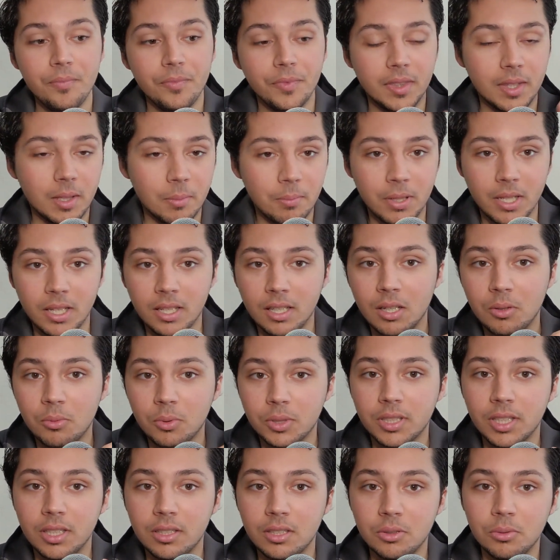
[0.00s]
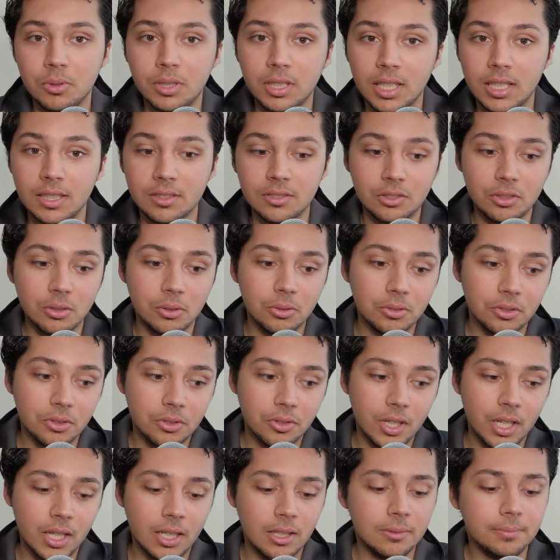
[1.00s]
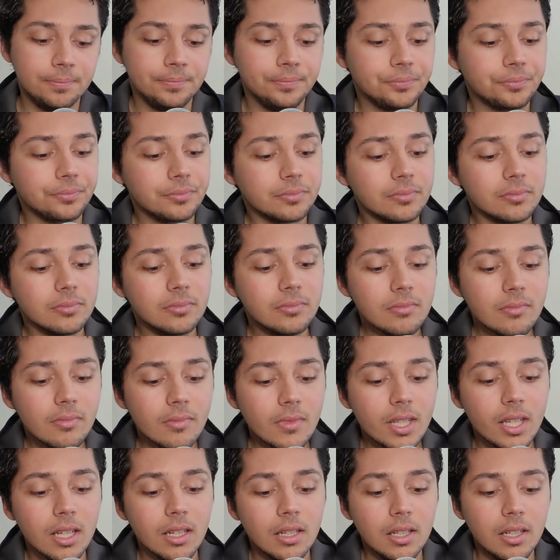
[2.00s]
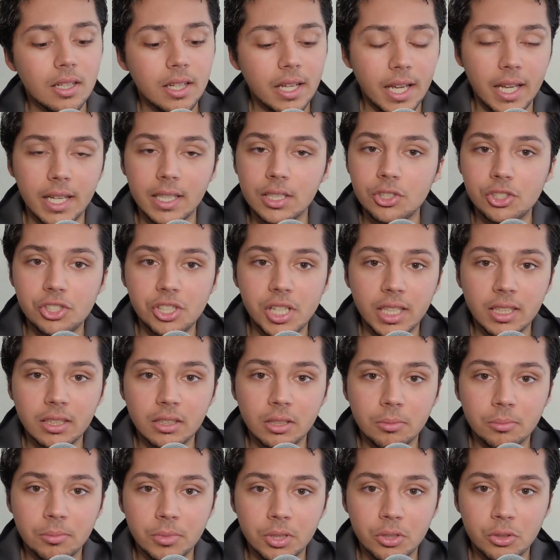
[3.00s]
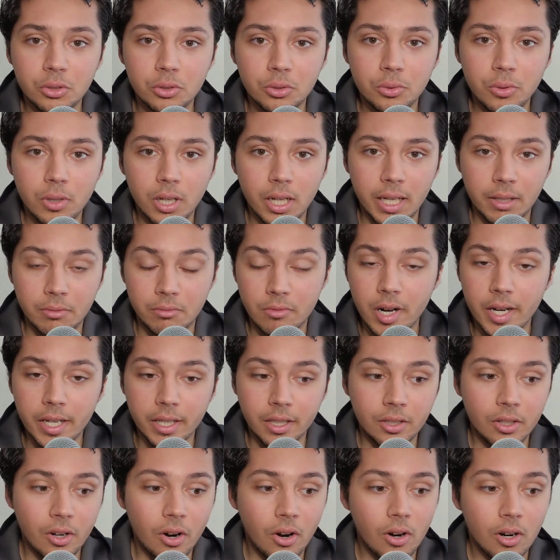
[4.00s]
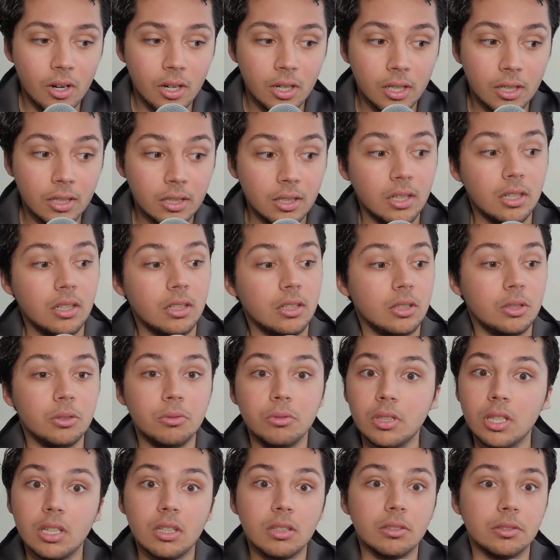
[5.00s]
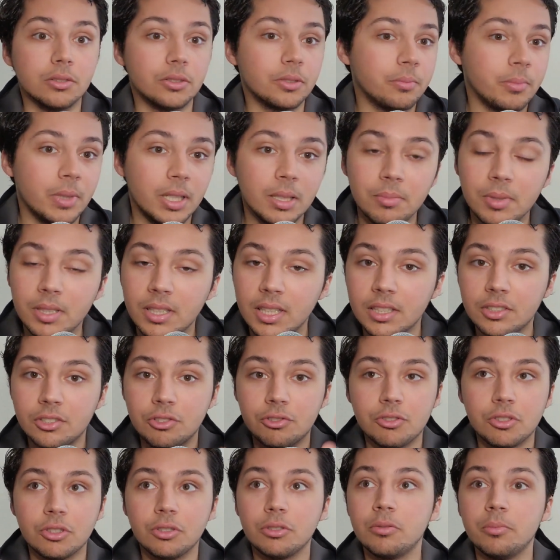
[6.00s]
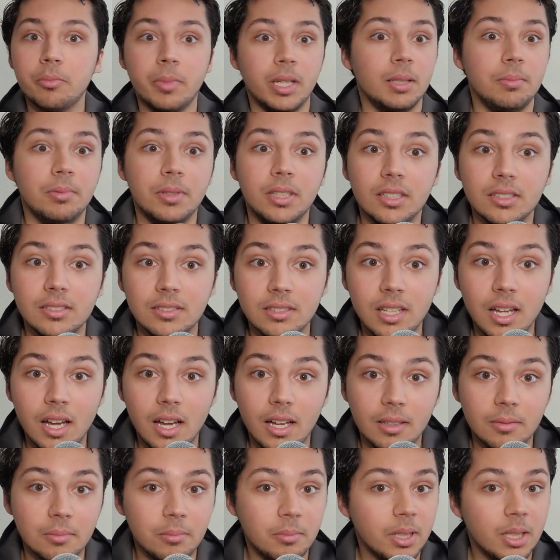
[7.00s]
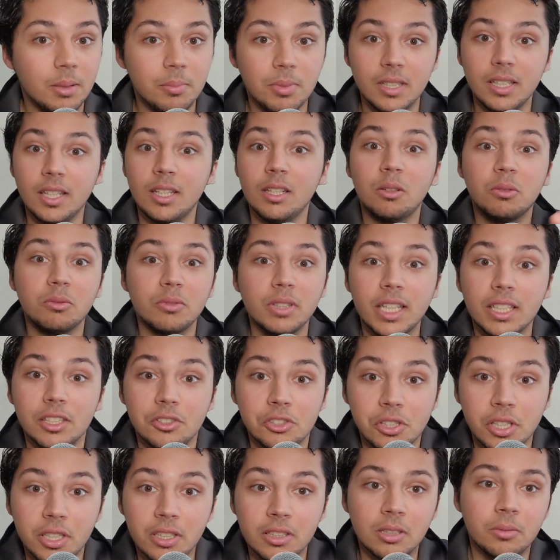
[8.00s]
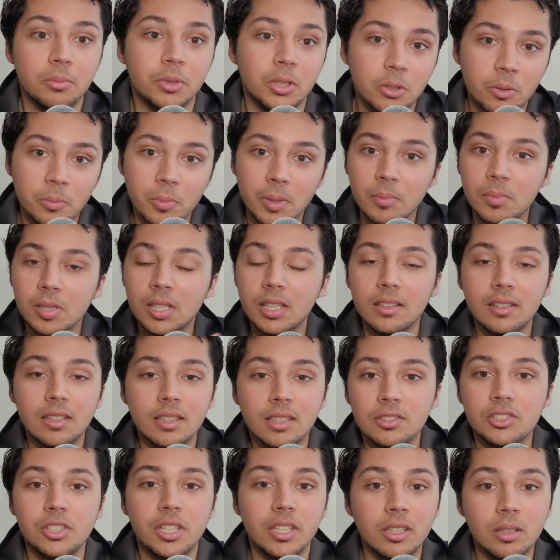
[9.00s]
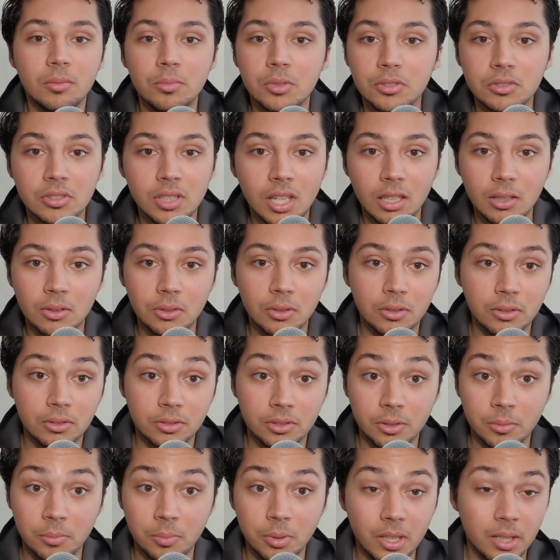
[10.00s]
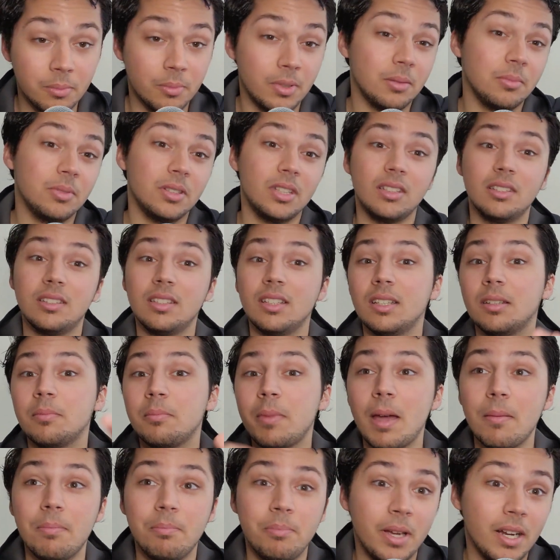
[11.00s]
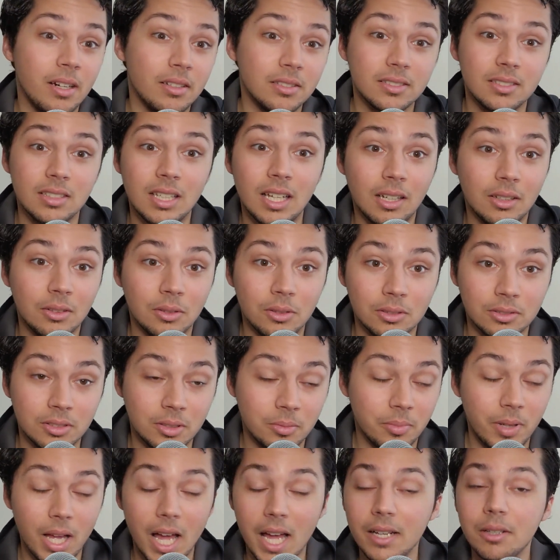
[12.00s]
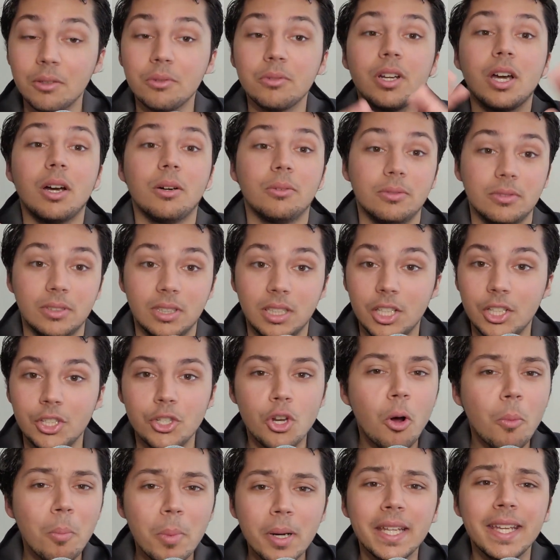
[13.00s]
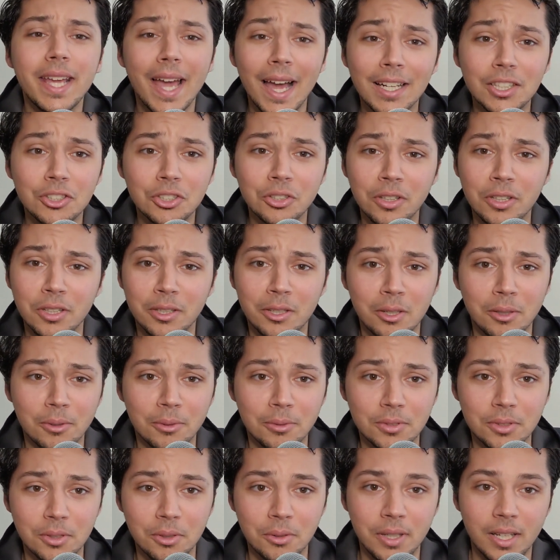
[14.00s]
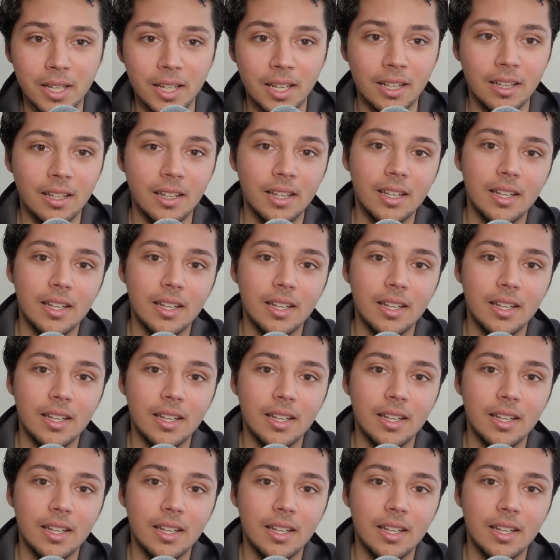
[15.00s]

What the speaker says: depending on what they do with Nate Solder there. And Shane Lemieux at right guard. Who knows? Maybe that's true. Maybe it's not. Maybe they don't like Shane Lemieux. Or maybe they think Shane Lemieux's not a long-term player. Maybe they think Matt Parrott's not a long-term player. I don't know. Nobody actually knows, okay?